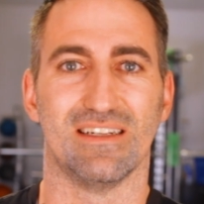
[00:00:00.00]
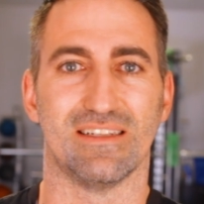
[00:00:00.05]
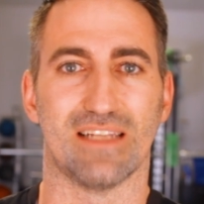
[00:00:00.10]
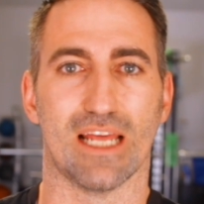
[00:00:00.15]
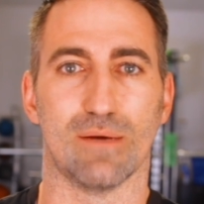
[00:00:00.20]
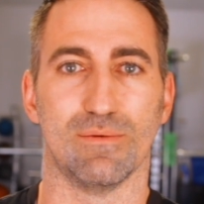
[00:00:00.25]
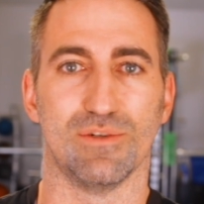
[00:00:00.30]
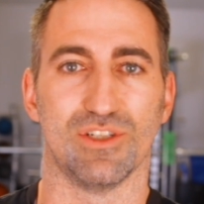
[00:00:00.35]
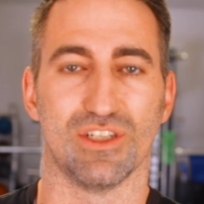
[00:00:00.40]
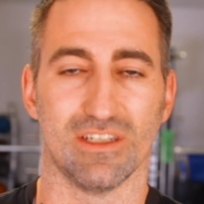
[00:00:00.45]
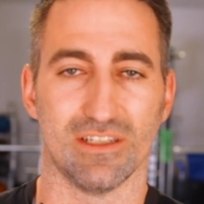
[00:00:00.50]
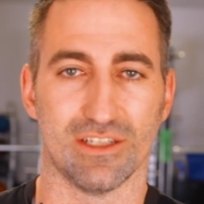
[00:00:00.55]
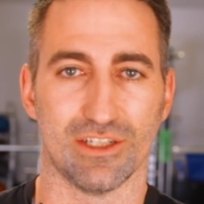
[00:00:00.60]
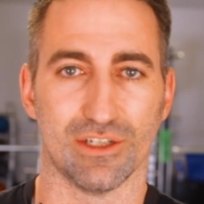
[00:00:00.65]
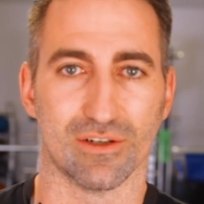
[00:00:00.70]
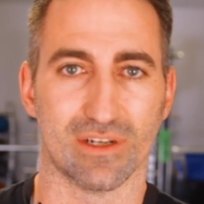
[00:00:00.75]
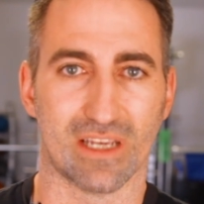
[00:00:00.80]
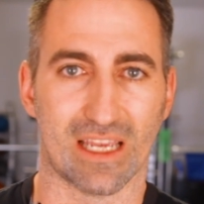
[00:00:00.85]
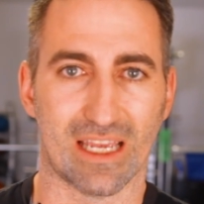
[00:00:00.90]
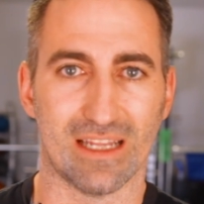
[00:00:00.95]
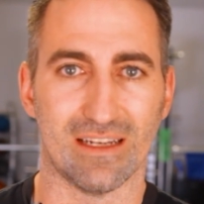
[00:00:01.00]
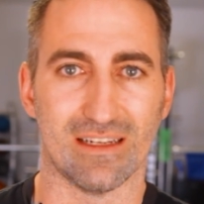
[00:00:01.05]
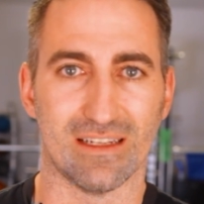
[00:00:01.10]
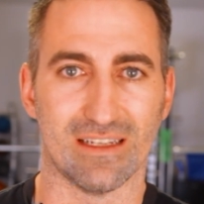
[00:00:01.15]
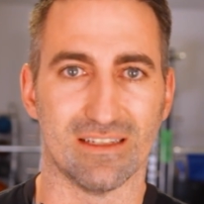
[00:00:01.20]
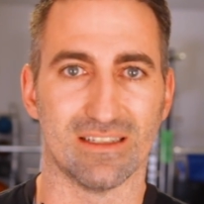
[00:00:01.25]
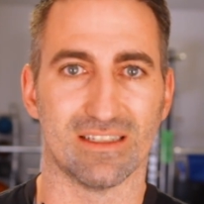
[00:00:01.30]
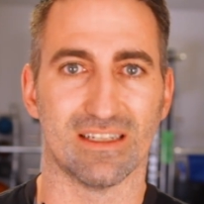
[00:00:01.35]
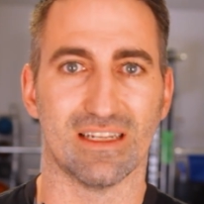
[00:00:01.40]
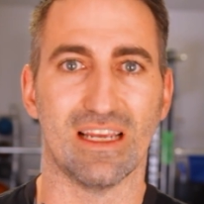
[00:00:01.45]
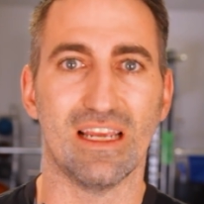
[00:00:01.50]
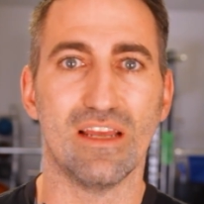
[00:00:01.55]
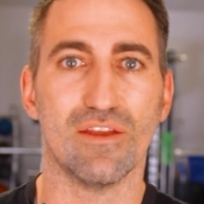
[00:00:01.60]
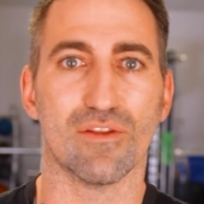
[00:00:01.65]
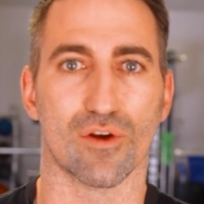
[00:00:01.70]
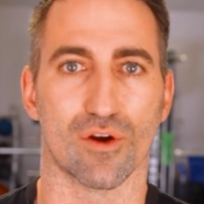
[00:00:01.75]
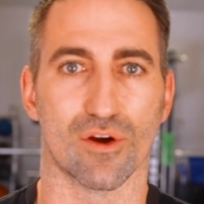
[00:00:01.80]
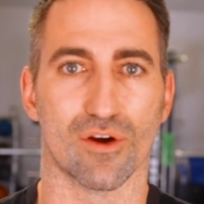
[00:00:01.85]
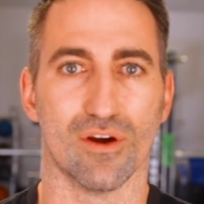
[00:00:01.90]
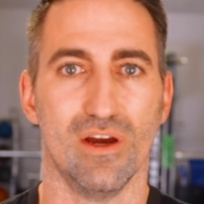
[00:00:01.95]
damaging to your kidneys
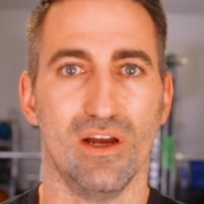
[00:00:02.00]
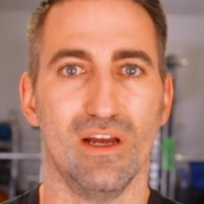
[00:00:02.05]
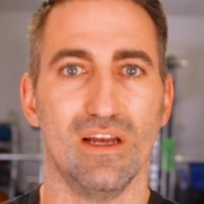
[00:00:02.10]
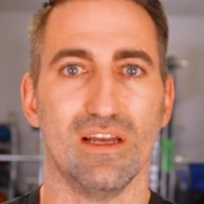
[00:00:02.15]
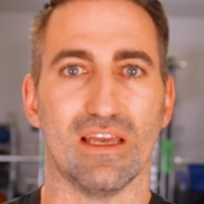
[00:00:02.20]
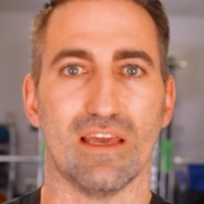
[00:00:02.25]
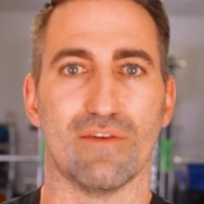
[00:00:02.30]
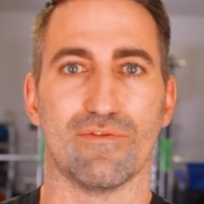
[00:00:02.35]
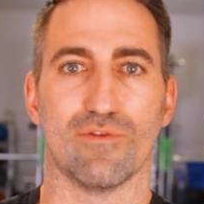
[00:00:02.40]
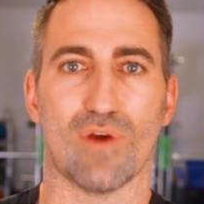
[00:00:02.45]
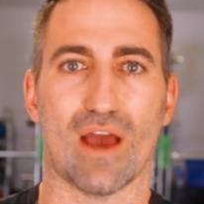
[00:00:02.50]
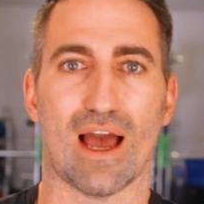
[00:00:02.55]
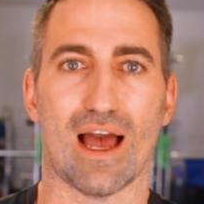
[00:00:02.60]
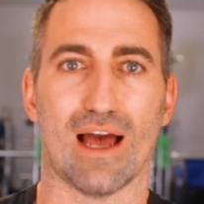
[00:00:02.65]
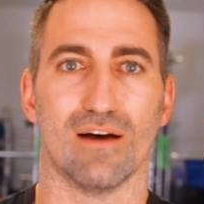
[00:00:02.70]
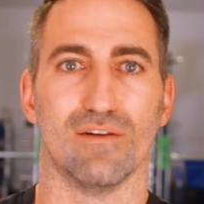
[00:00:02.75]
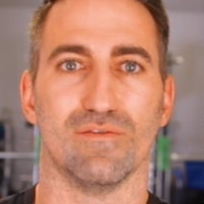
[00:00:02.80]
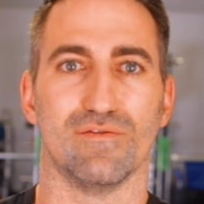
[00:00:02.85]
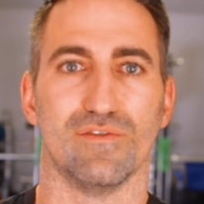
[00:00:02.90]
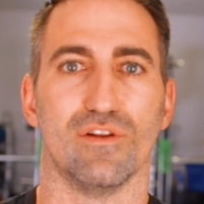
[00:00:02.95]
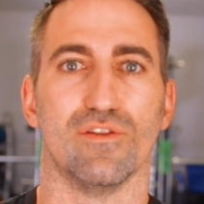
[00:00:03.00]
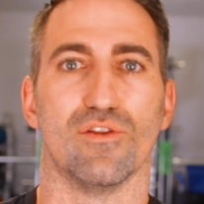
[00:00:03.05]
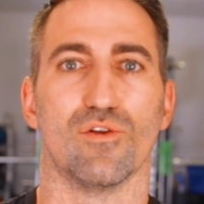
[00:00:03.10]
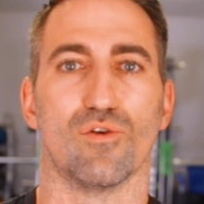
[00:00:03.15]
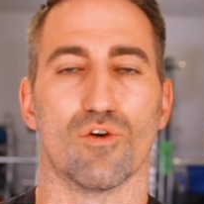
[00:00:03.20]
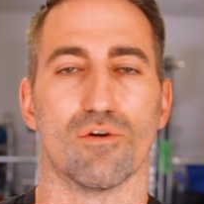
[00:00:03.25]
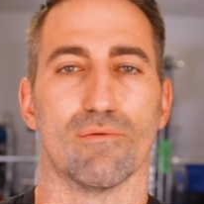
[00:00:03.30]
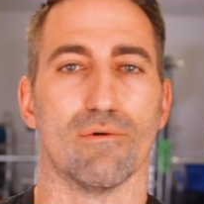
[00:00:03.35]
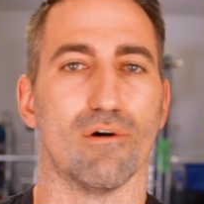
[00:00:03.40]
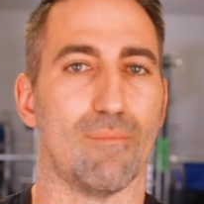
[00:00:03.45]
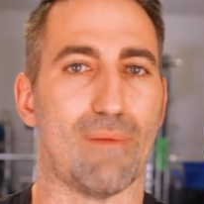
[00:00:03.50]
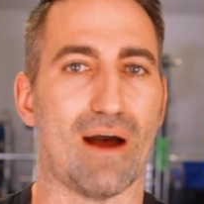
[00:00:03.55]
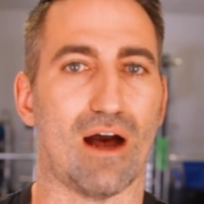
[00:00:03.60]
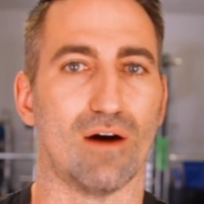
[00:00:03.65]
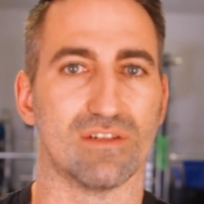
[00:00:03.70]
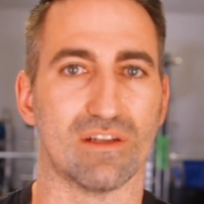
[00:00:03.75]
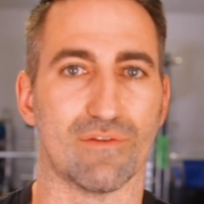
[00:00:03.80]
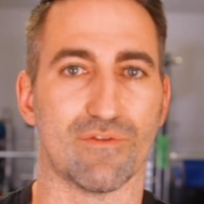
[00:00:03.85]
either if you have the normal amount.